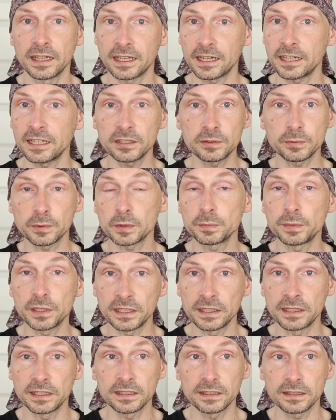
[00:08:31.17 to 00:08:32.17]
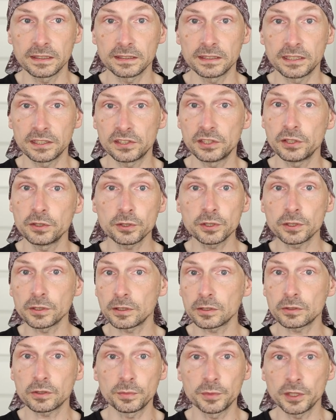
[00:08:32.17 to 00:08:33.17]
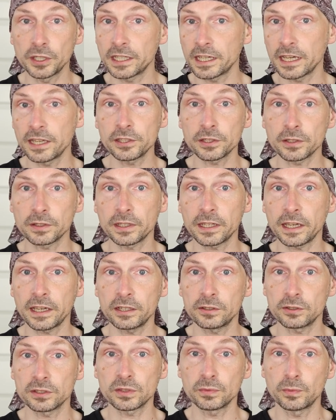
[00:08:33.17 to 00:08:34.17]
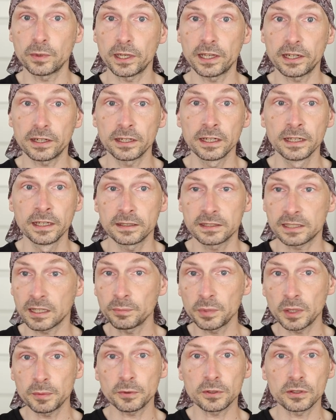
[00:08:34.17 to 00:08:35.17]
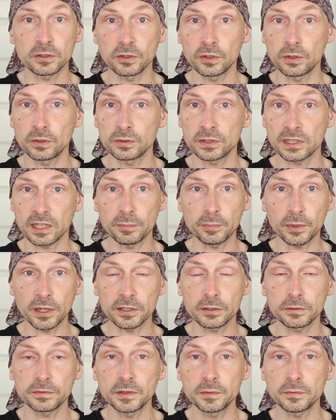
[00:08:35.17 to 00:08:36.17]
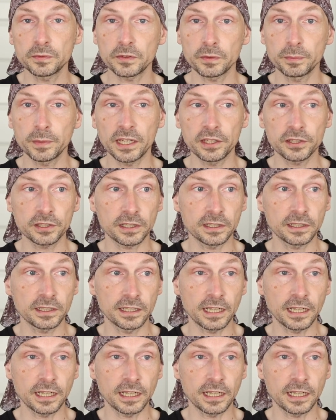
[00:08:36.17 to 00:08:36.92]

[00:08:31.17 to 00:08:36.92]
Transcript: And then it will be this usual communication chaos where some people know some part of the information,